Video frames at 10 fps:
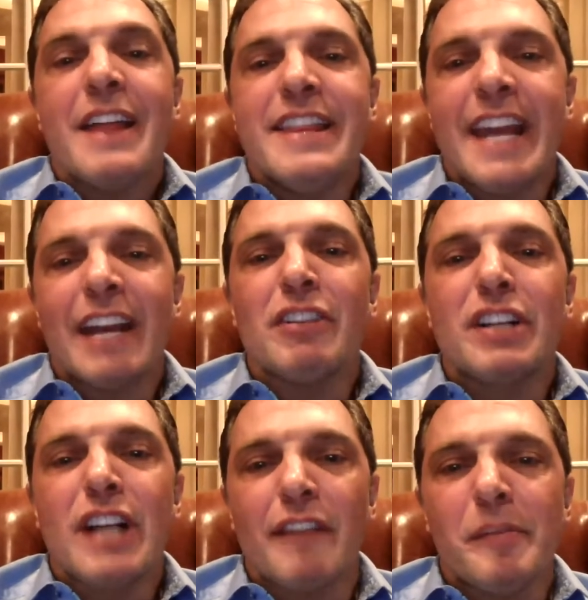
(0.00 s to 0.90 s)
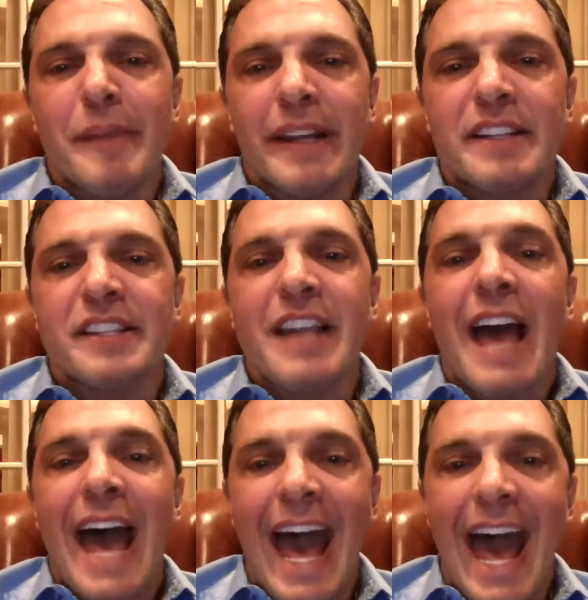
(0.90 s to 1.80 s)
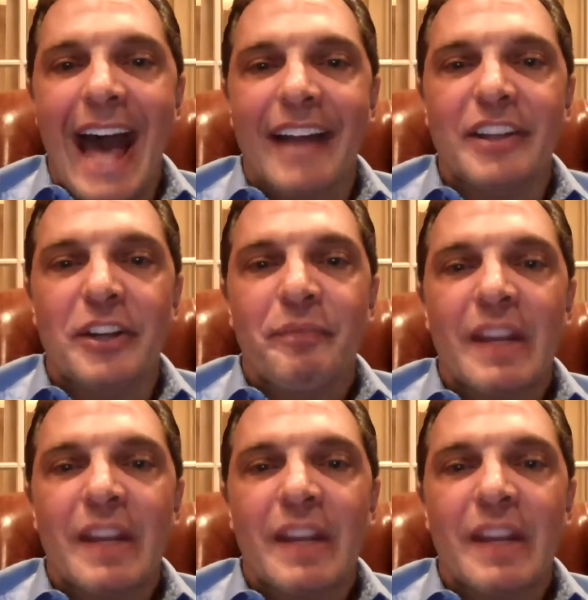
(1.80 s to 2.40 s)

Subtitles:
their governments hack